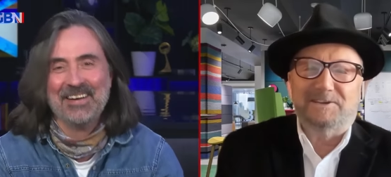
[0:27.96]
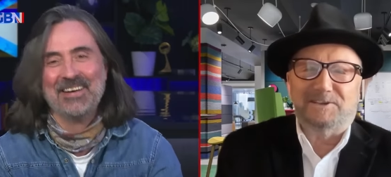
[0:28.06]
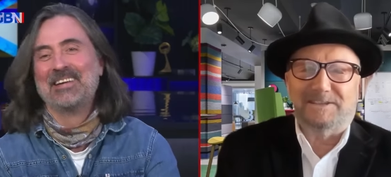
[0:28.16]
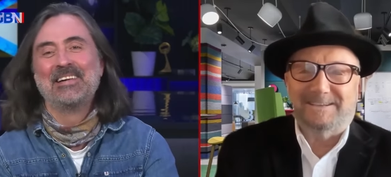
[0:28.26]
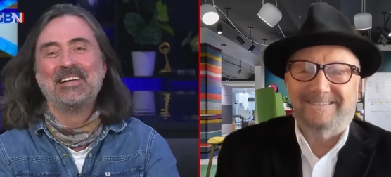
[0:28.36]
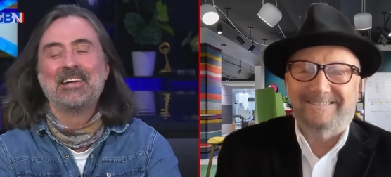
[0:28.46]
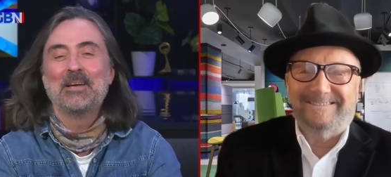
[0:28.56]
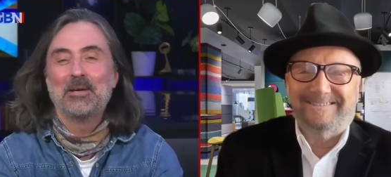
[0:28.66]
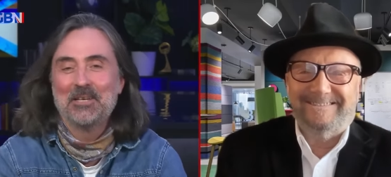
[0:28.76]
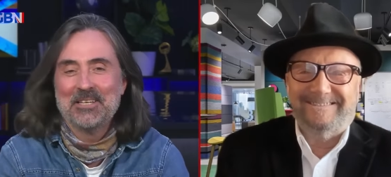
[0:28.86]
Speaker 1: years.
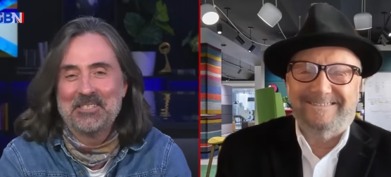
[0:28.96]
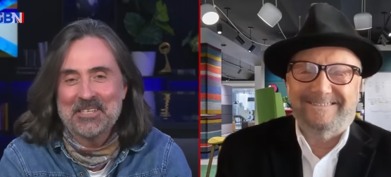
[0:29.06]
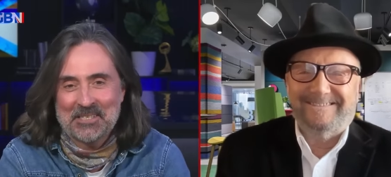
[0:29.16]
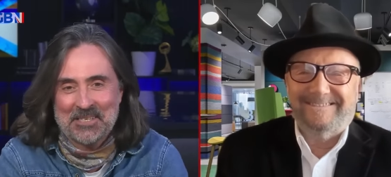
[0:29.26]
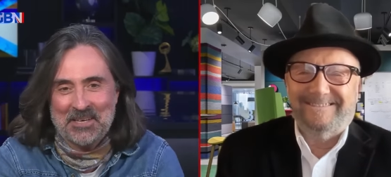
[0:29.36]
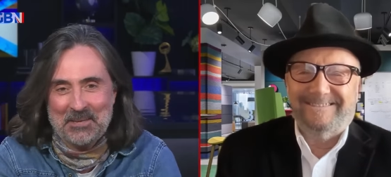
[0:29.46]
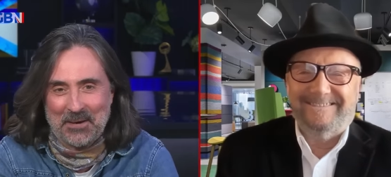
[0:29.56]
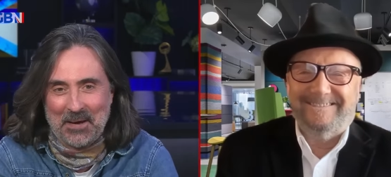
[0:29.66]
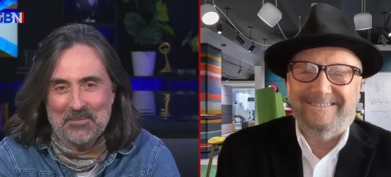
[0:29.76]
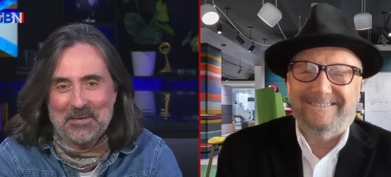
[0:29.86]
You just
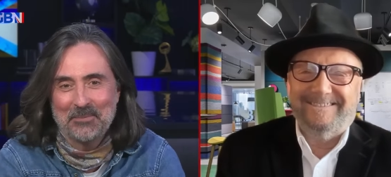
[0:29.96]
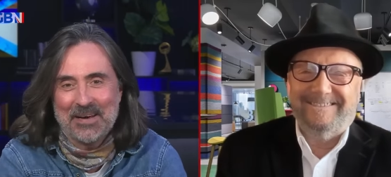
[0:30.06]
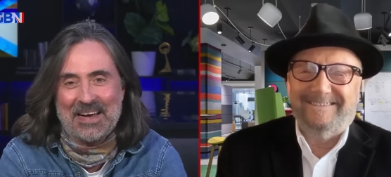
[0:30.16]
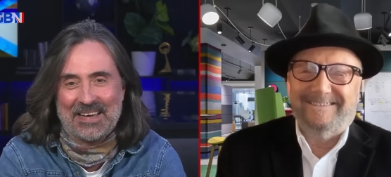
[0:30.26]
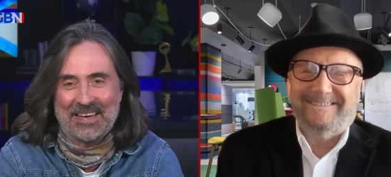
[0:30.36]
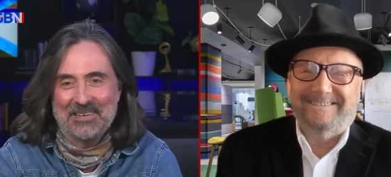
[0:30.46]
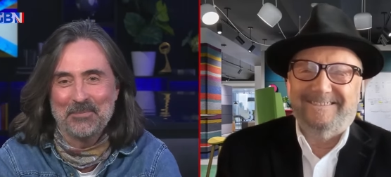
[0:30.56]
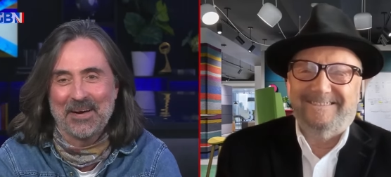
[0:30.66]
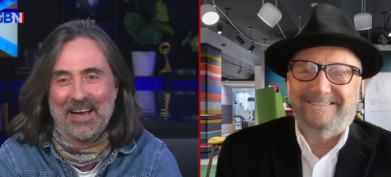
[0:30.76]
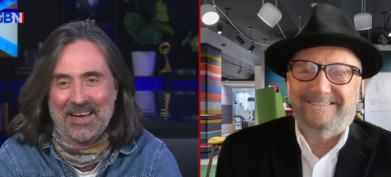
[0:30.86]
keep coming back
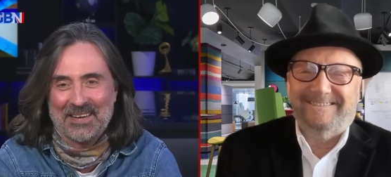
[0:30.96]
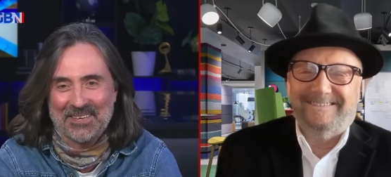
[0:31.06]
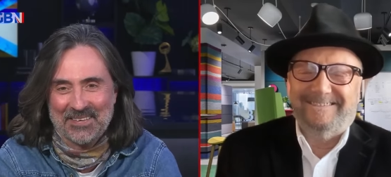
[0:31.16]
and back,